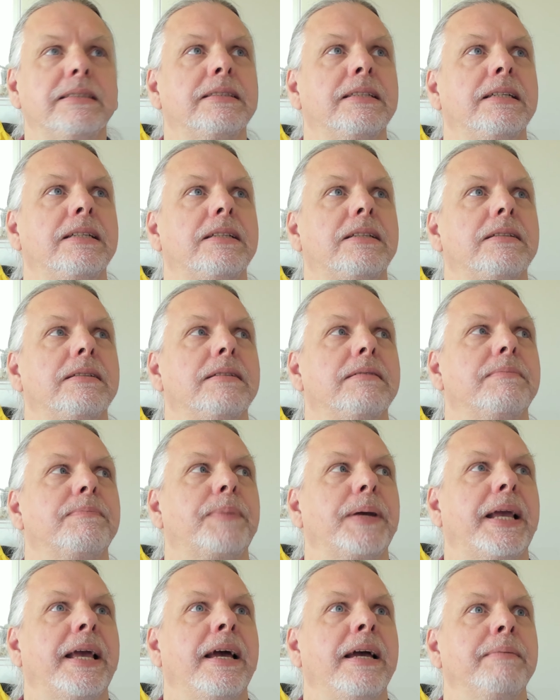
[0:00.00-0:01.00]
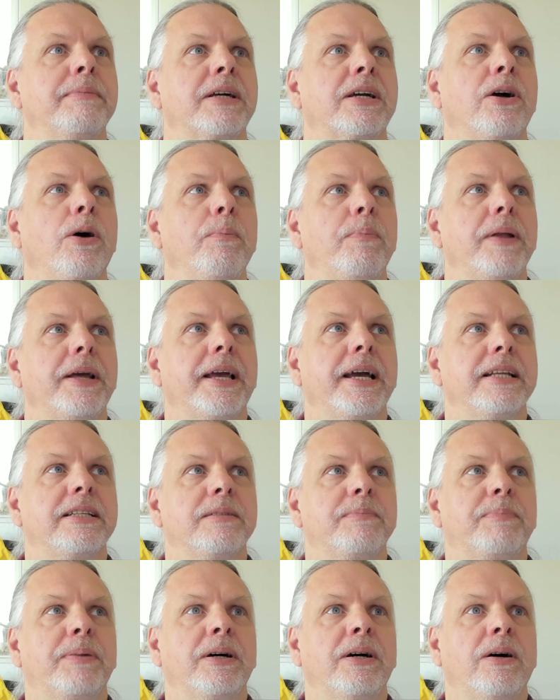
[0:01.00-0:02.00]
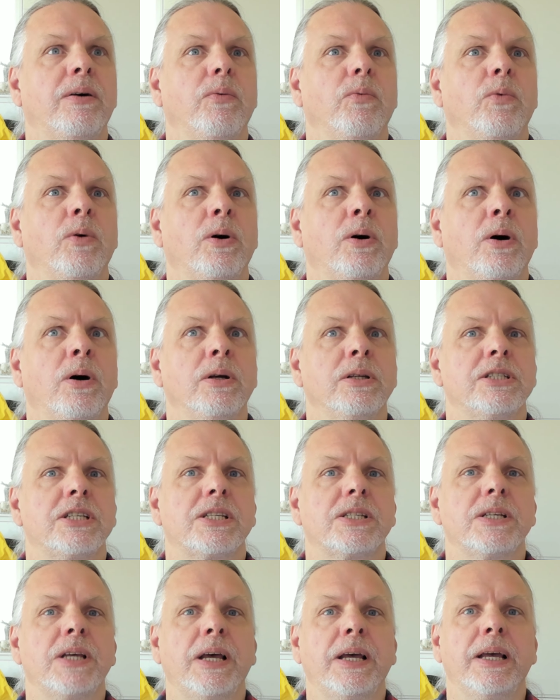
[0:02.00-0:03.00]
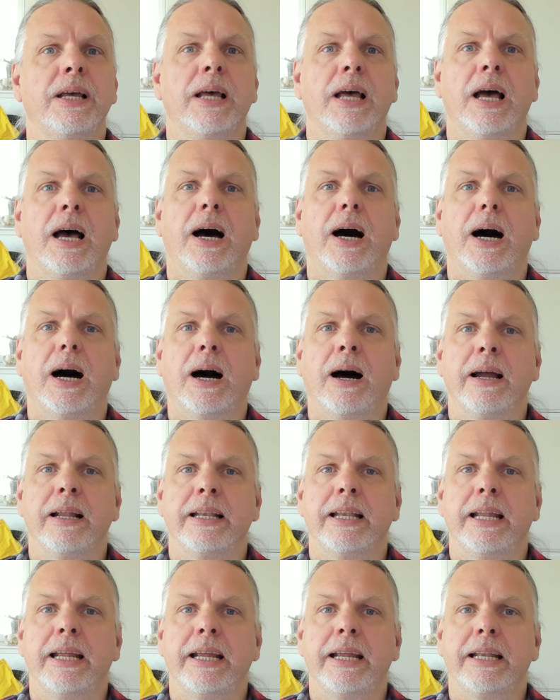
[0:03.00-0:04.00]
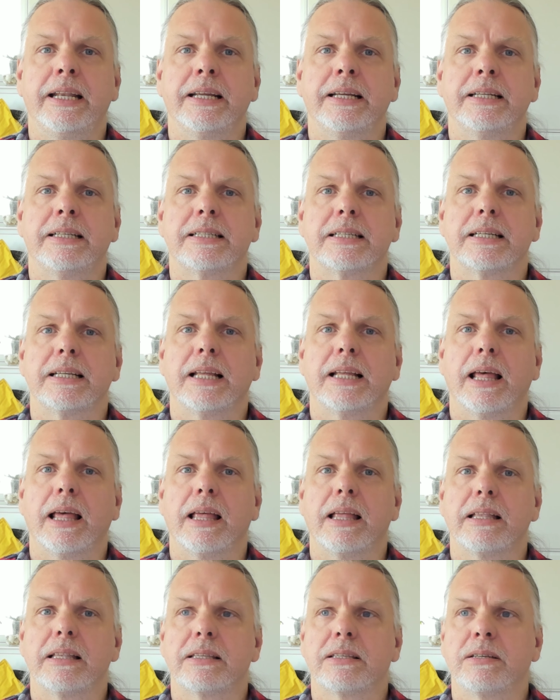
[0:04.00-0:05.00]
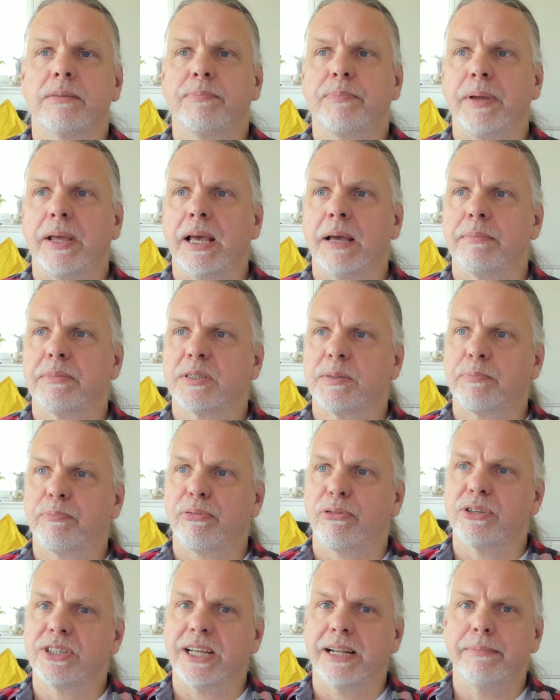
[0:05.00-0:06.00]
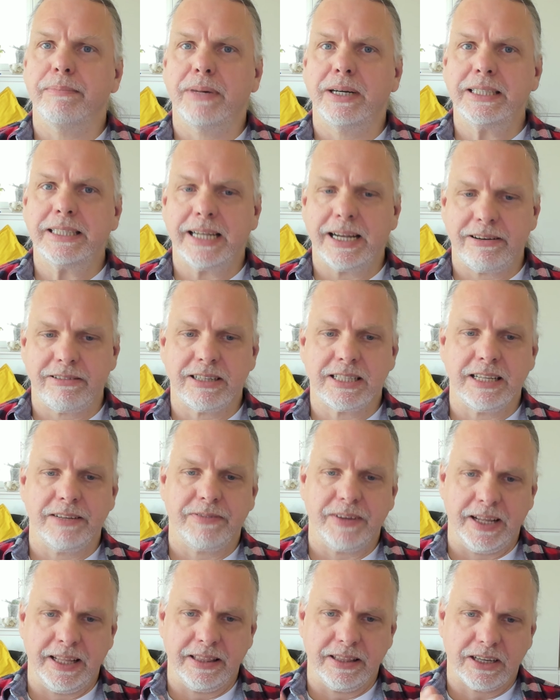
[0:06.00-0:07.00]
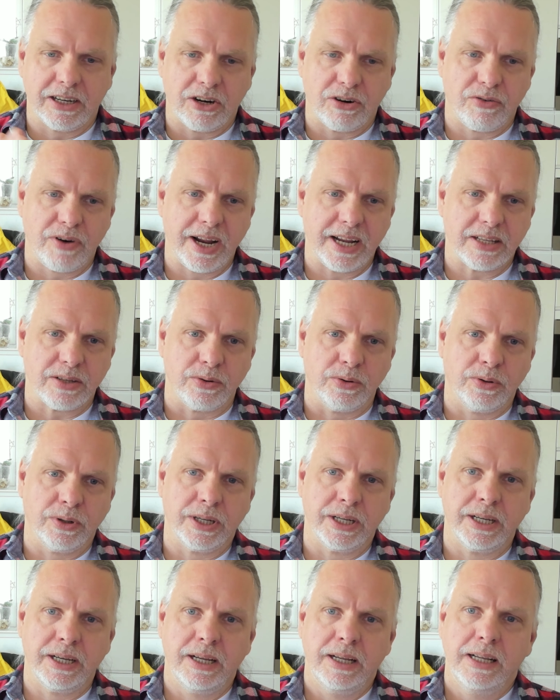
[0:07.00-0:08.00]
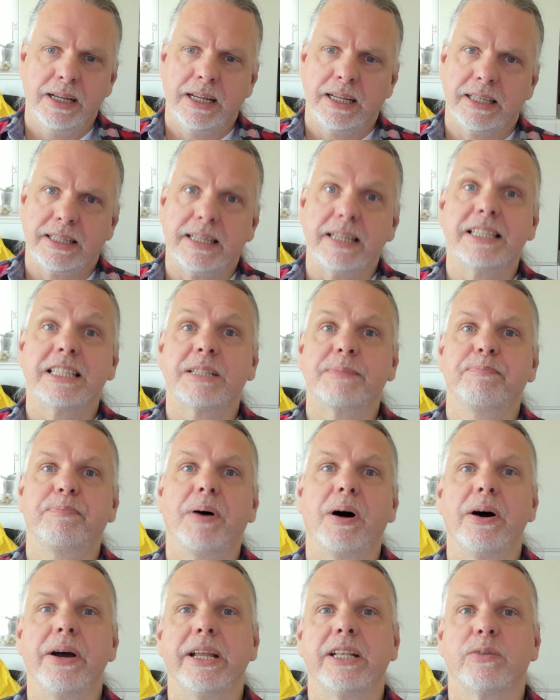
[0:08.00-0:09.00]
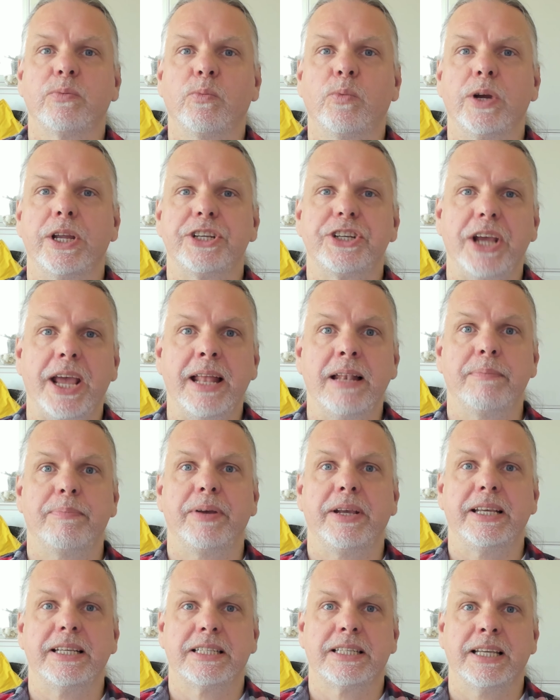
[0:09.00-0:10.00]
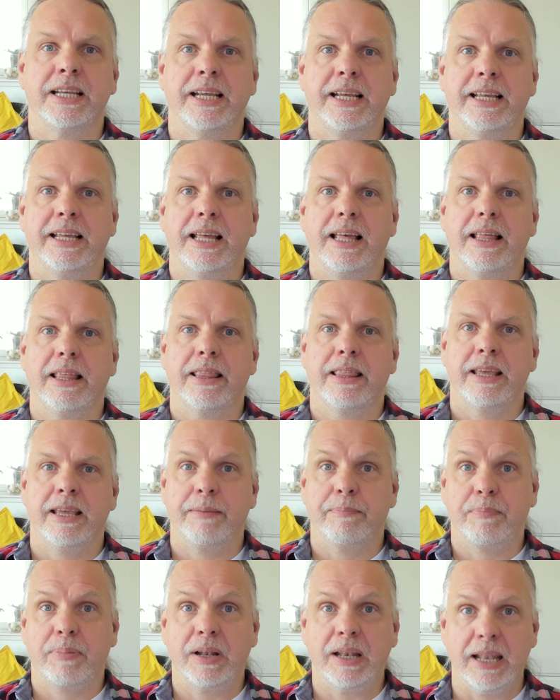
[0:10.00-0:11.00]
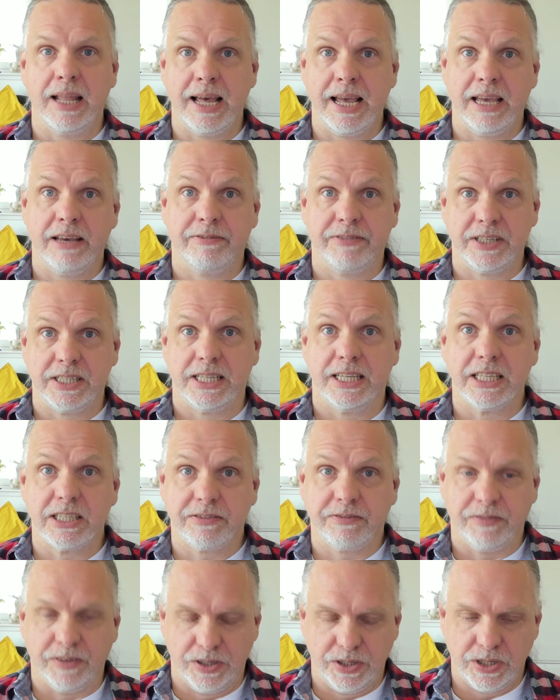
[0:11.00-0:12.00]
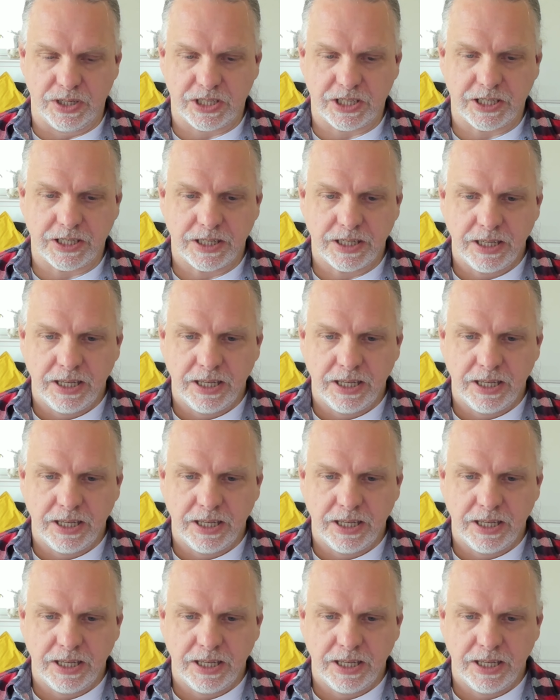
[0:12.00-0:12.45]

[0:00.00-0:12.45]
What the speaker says: that became the complicated part was I needed to be able to present my narrative in the correct order despite which NPC the player visits first.